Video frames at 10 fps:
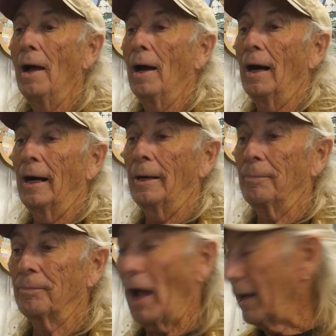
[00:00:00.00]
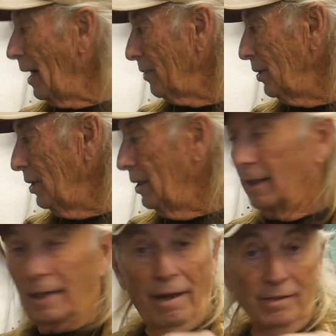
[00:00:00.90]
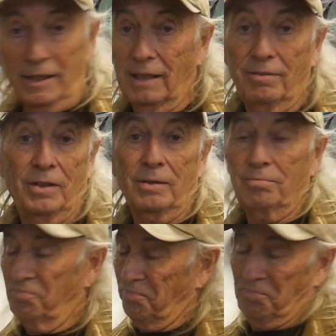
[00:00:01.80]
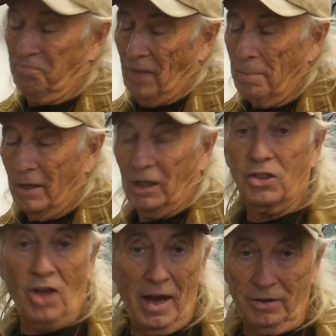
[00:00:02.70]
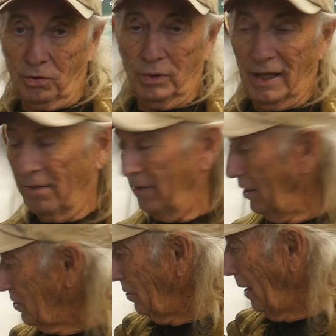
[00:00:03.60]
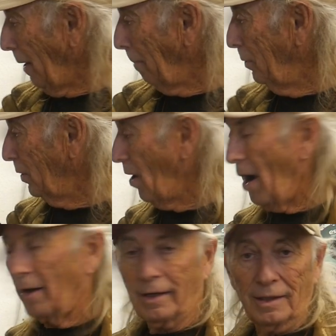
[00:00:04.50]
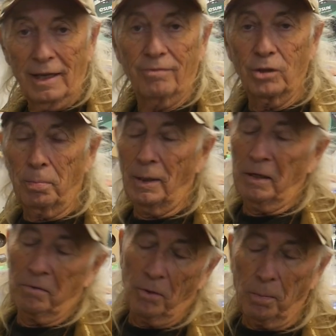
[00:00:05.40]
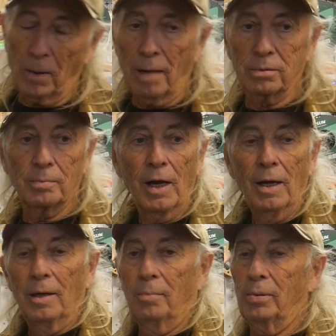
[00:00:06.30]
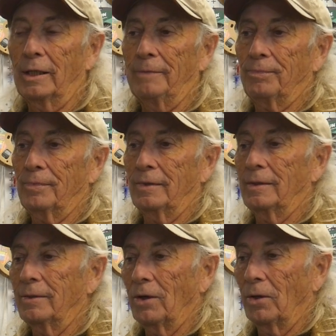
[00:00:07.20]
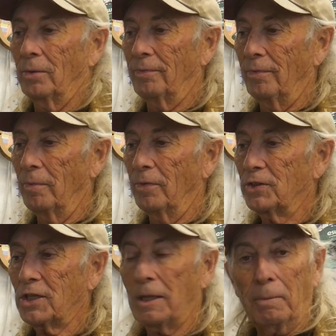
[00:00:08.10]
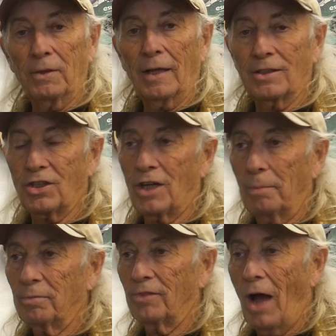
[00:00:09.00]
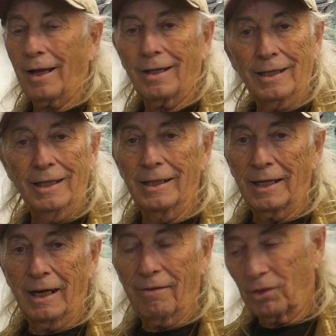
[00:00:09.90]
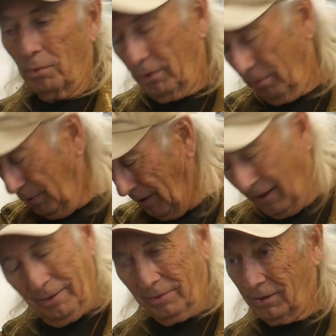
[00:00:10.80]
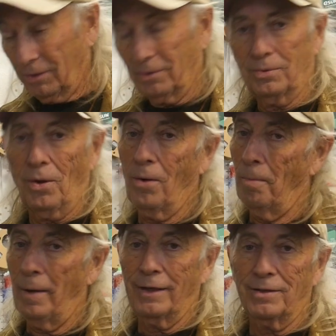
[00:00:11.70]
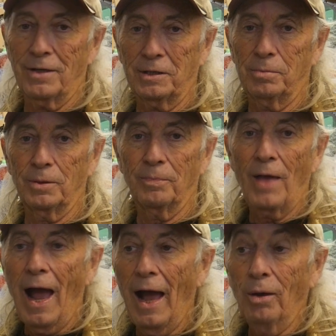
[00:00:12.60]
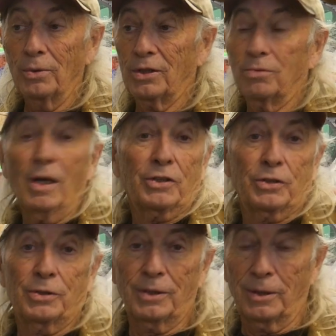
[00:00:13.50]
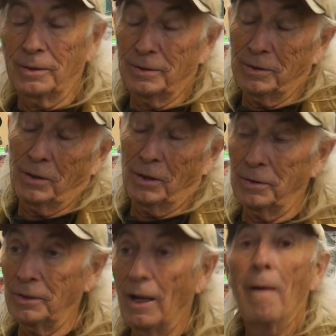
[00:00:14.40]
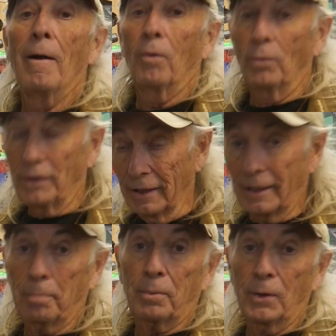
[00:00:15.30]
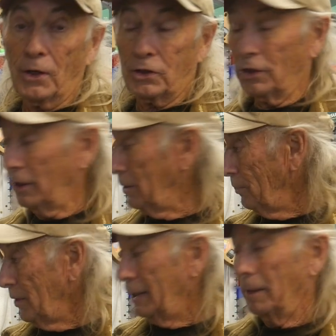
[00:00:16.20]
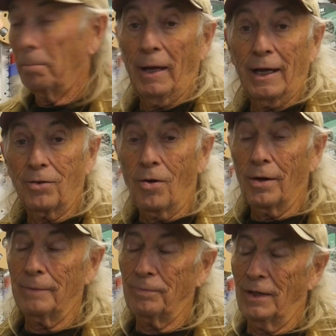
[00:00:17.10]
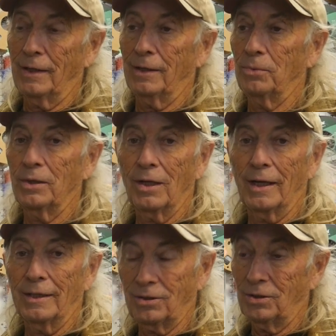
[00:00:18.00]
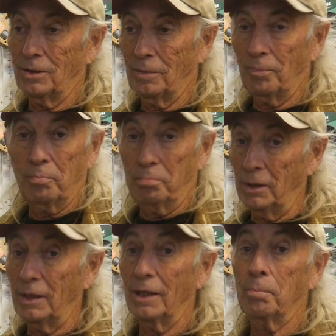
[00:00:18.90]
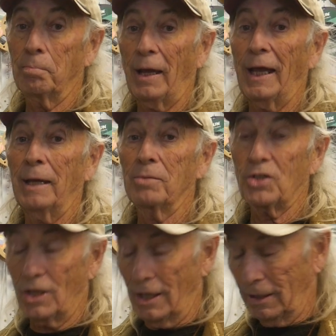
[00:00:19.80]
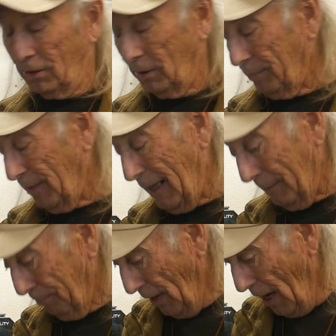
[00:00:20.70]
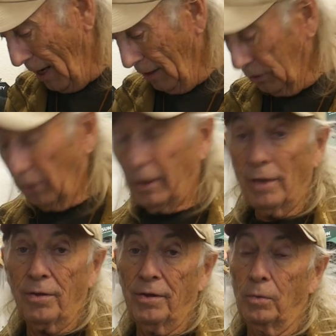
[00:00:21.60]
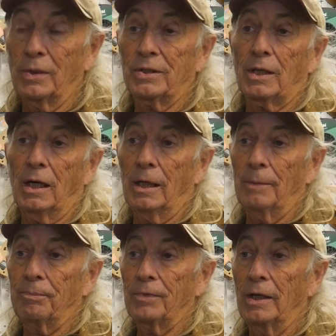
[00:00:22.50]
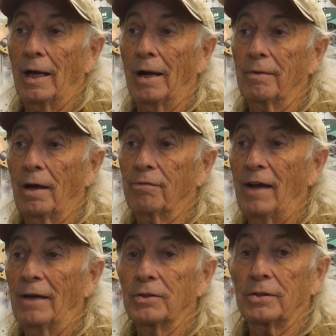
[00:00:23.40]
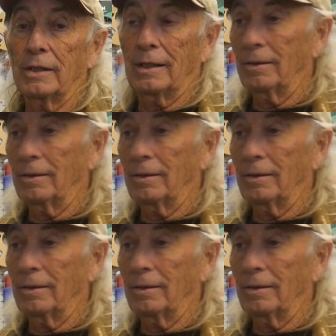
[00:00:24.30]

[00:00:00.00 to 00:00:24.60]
uh, I got the uh, leveling and everything I'm like a science with that thing so I, I, put it on I can level a plate no problem but you know skipping that step of not cleaning it afterwards was, was just oh man talk about I was in a rush you know I was in a hurry we needed to get production out needed to get back on it and then realize you know big bad mistake so yeah so the other thing was uh, that I, I, found is like